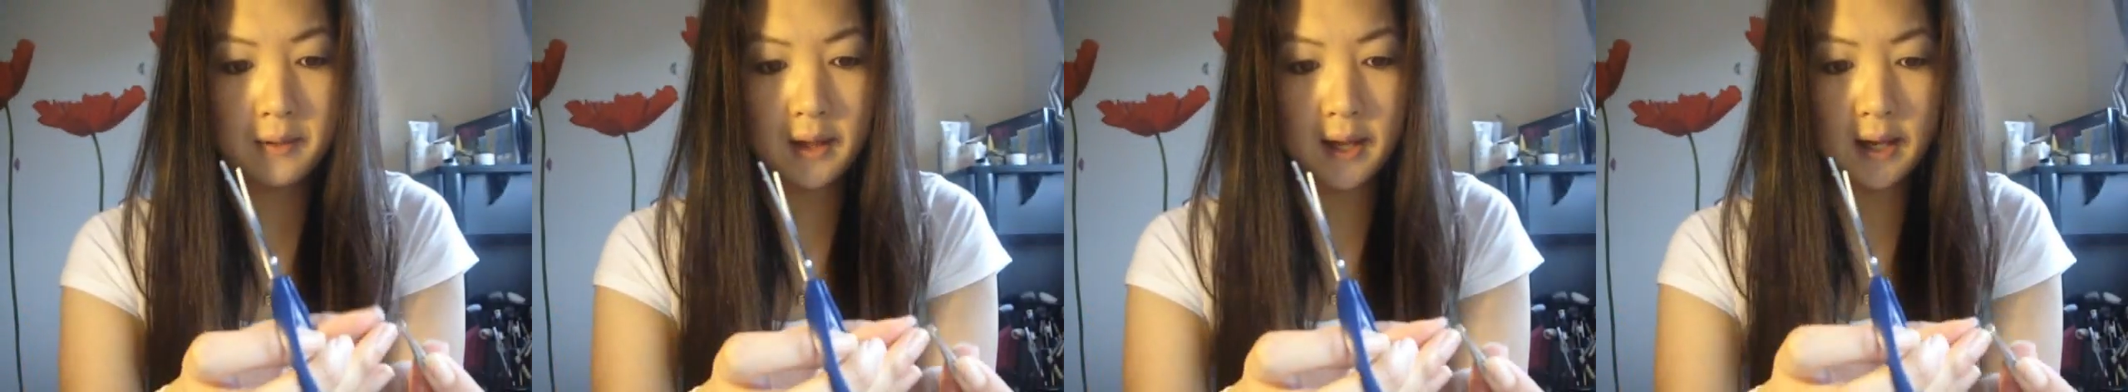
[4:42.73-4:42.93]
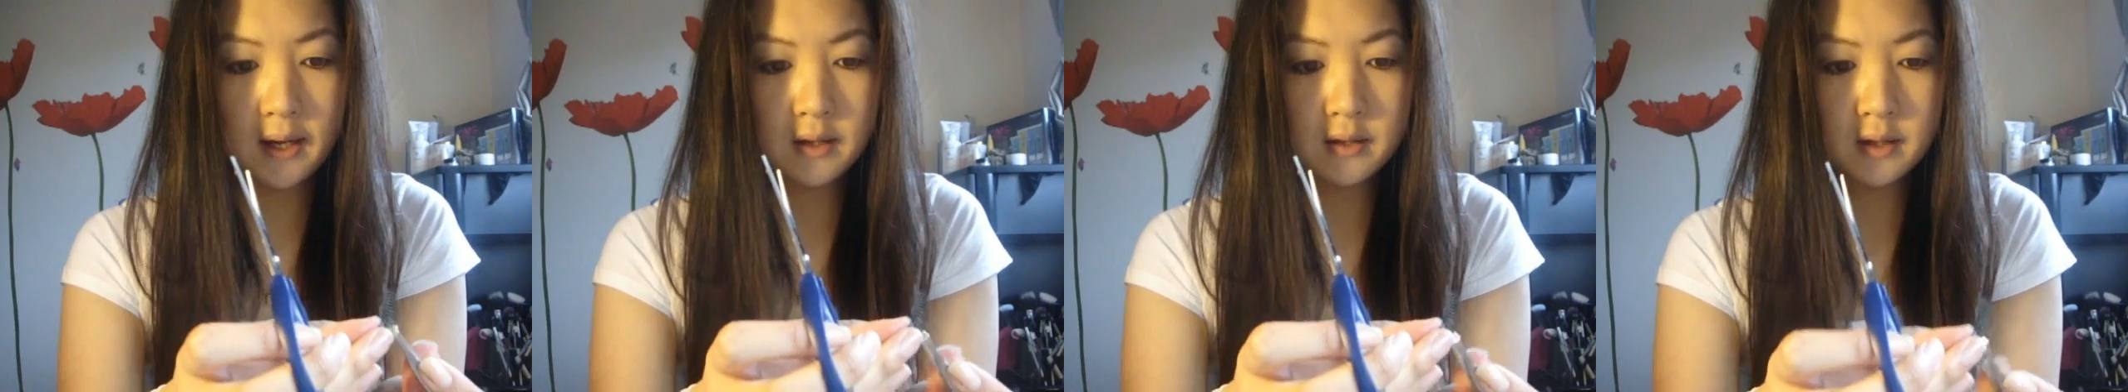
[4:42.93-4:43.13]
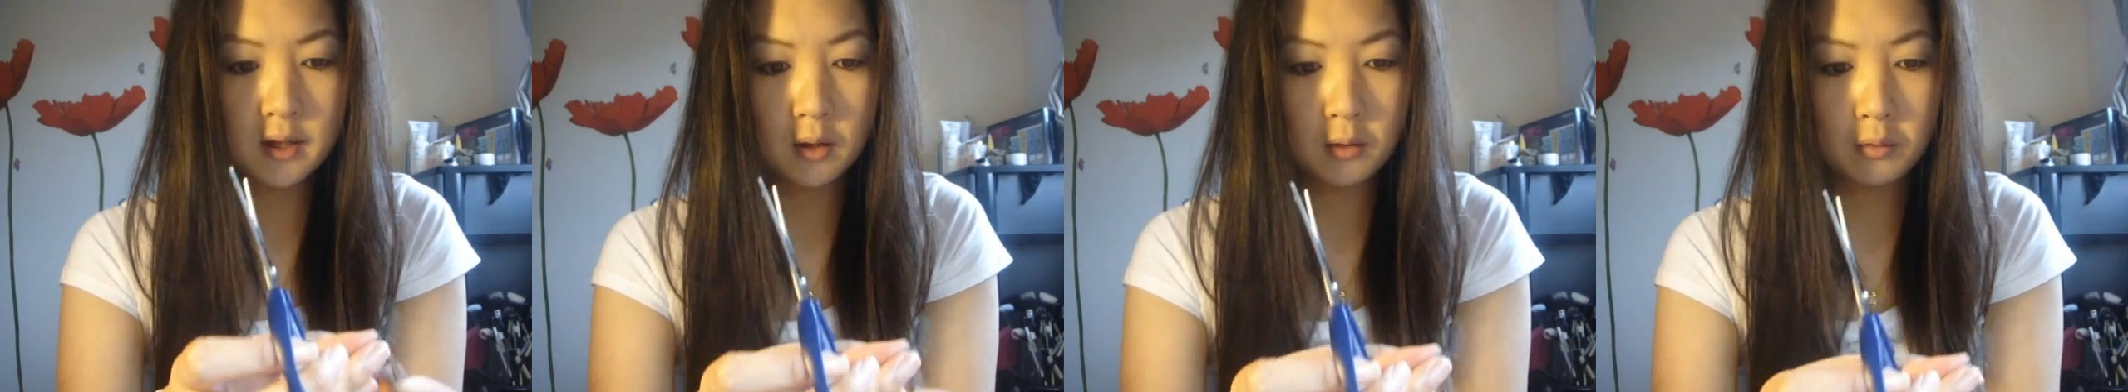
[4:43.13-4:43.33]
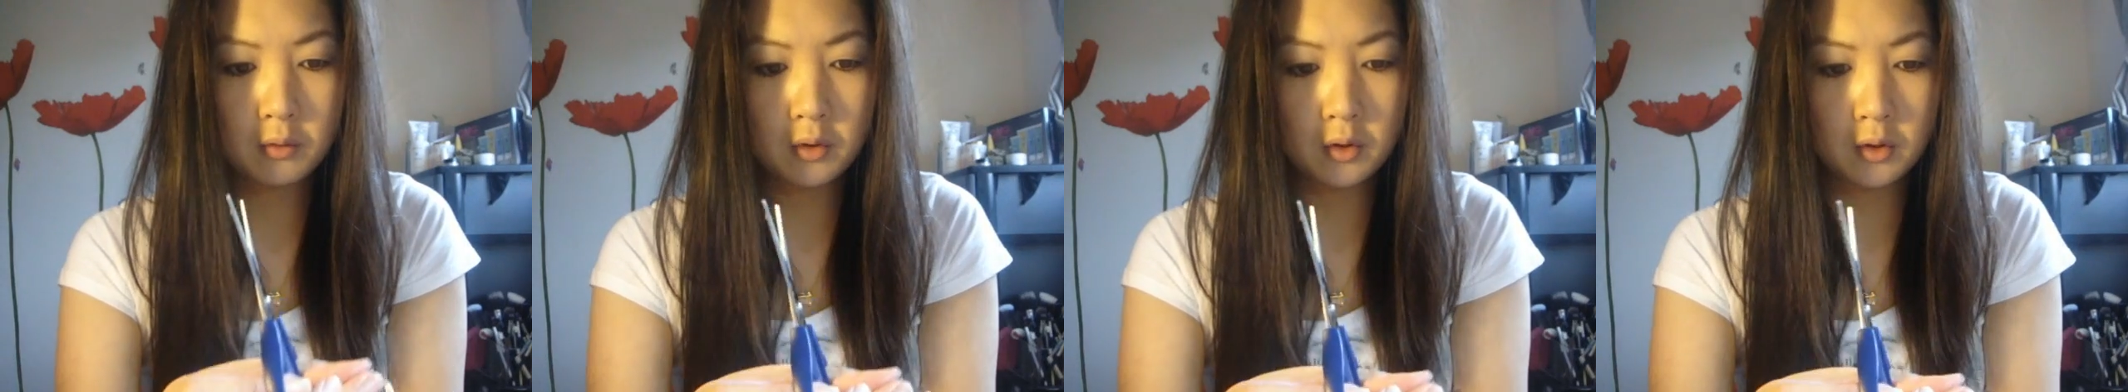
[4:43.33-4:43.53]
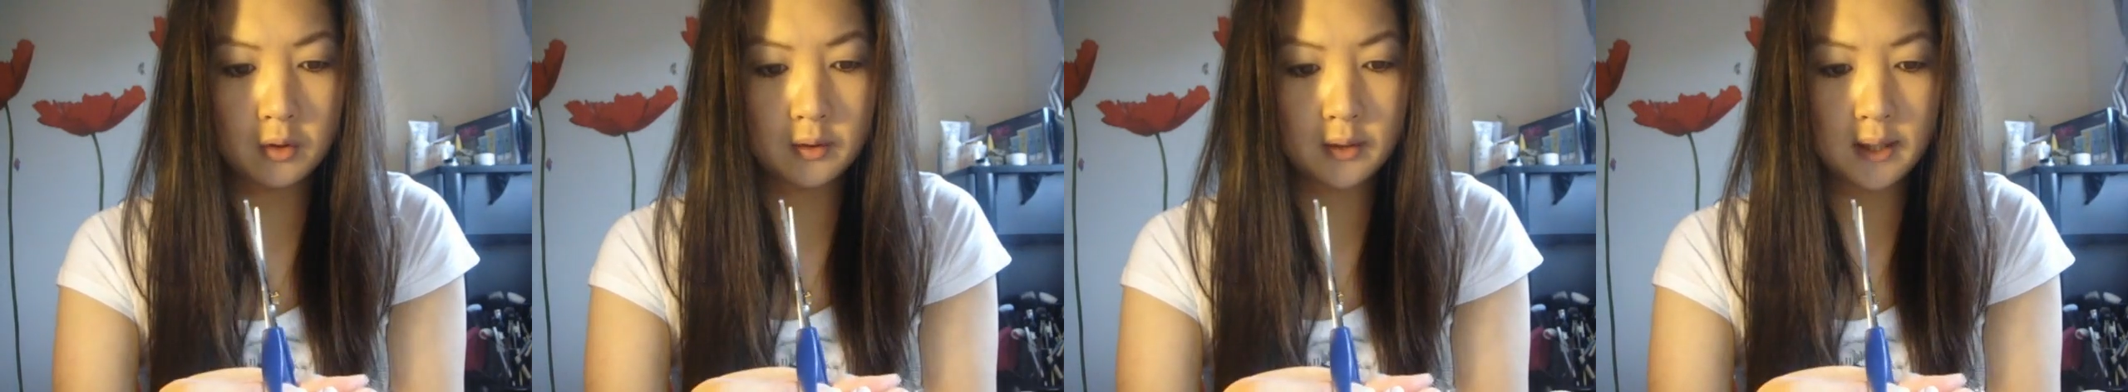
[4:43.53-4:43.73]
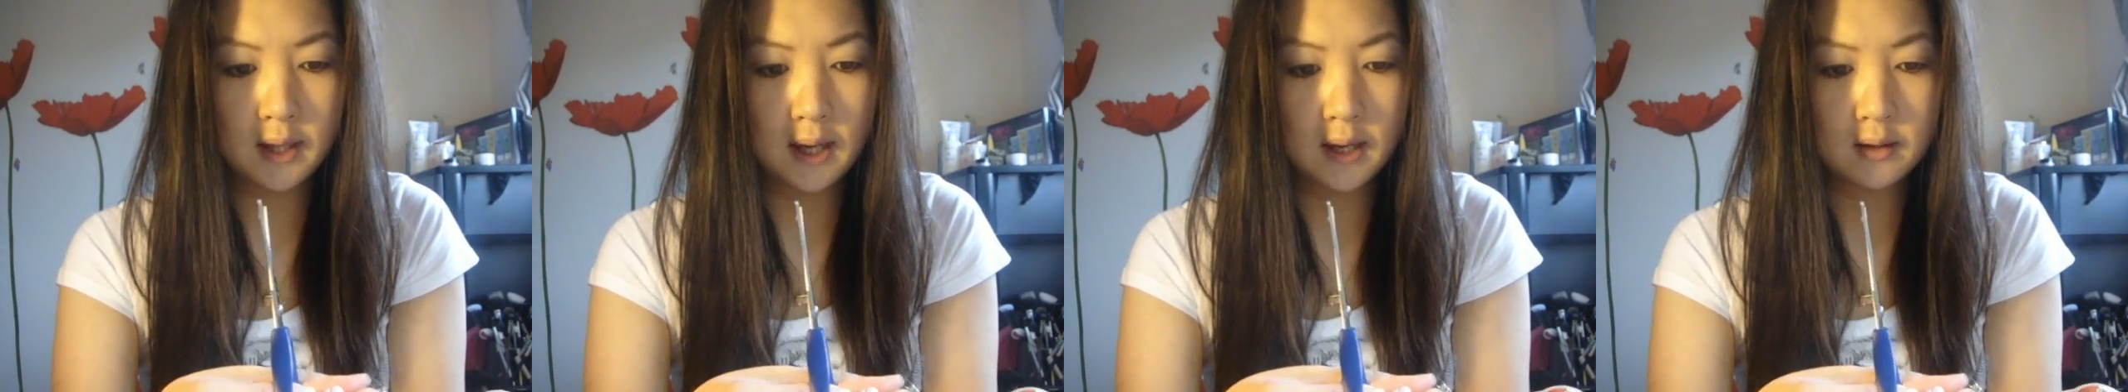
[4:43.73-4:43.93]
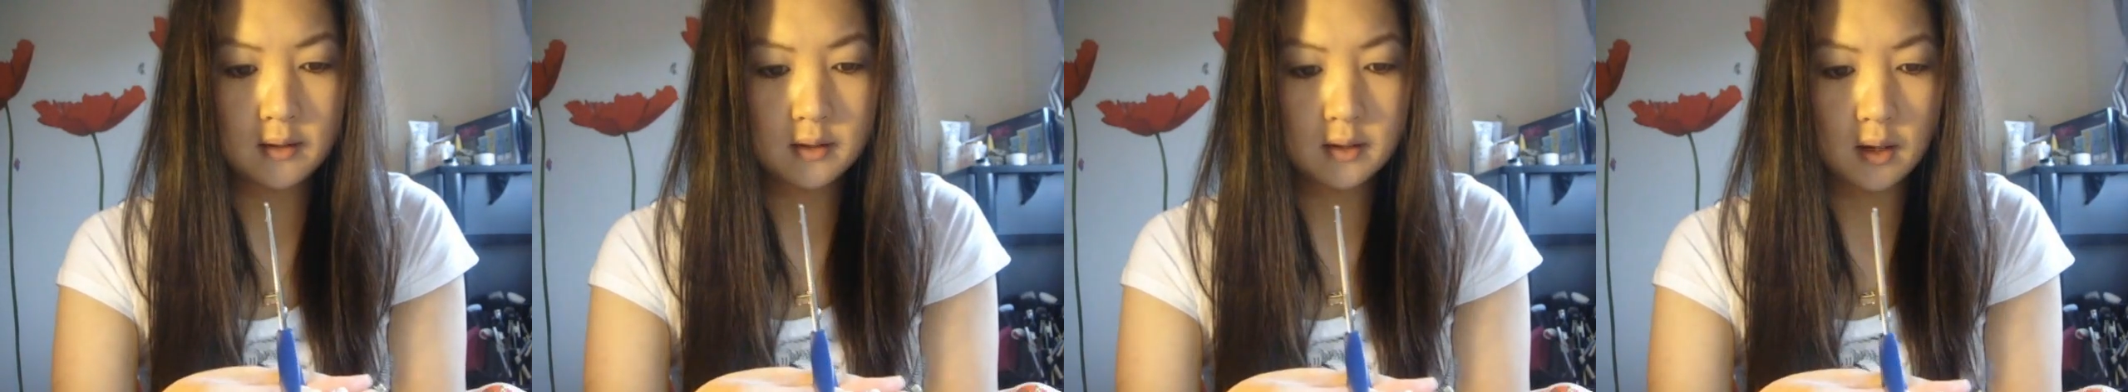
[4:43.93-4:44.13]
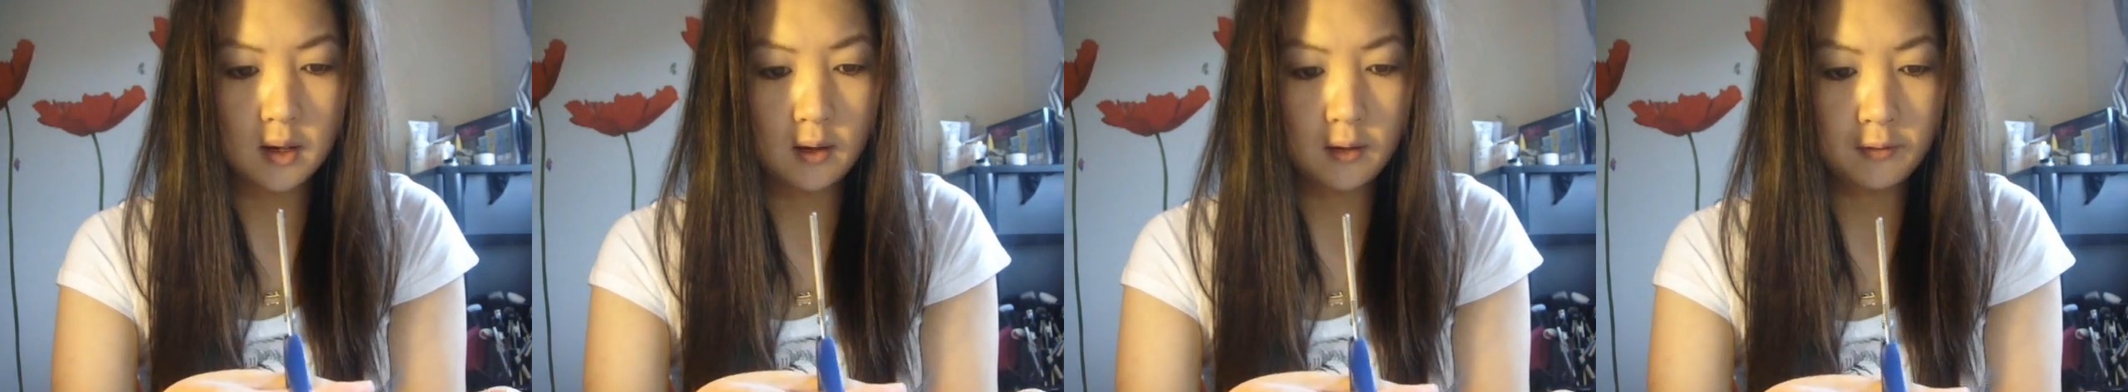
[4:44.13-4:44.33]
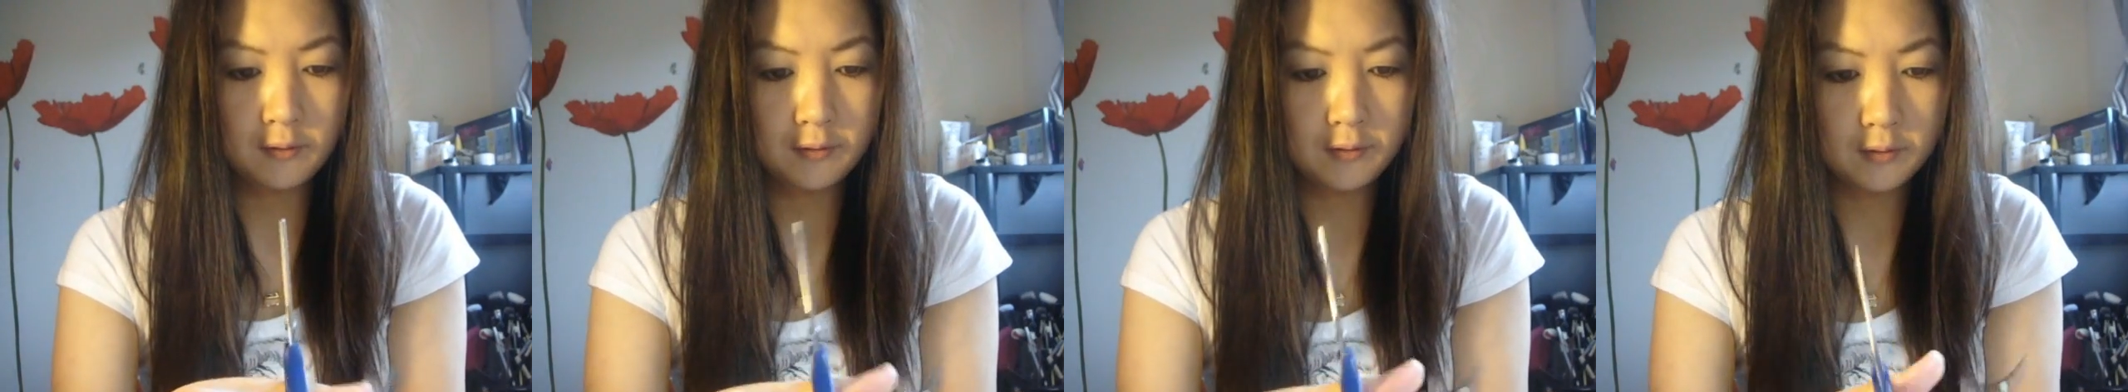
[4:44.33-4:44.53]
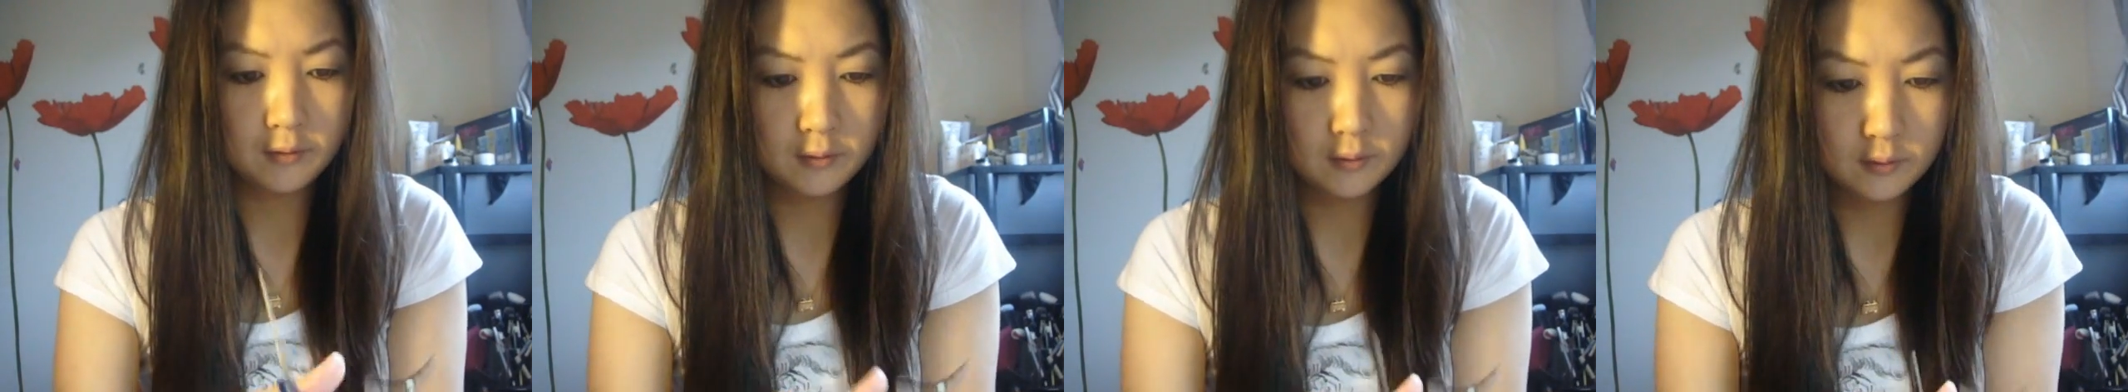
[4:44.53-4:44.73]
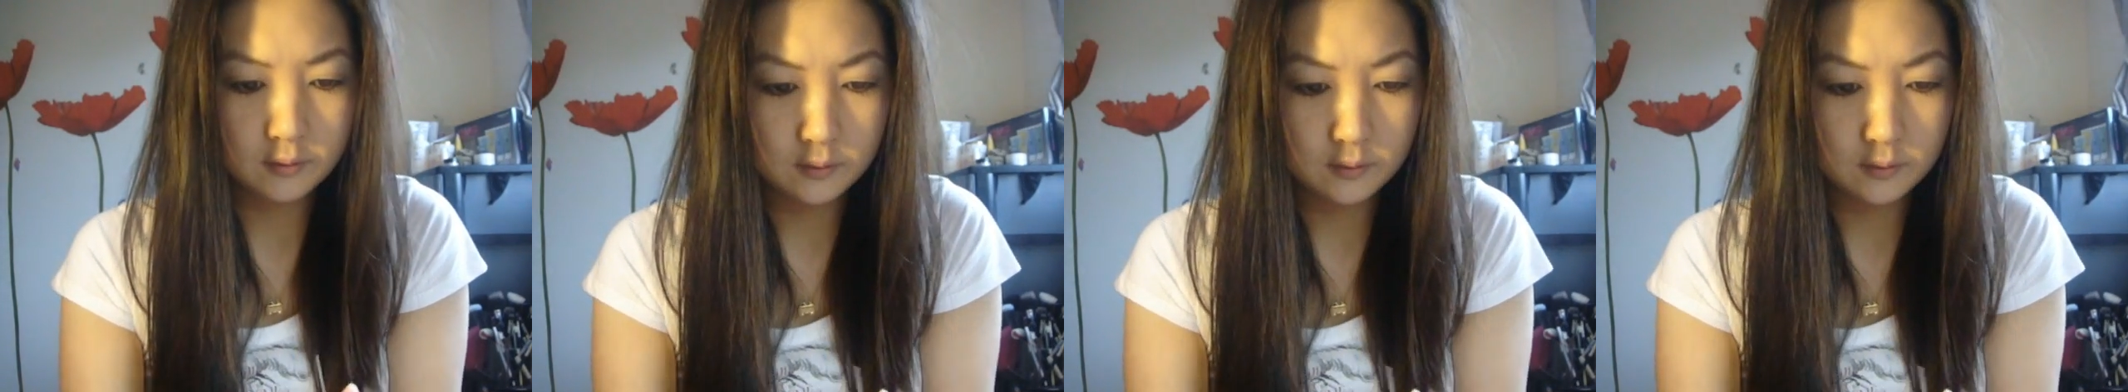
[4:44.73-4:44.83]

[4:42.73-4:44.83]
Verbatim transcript: thing so cut the ends off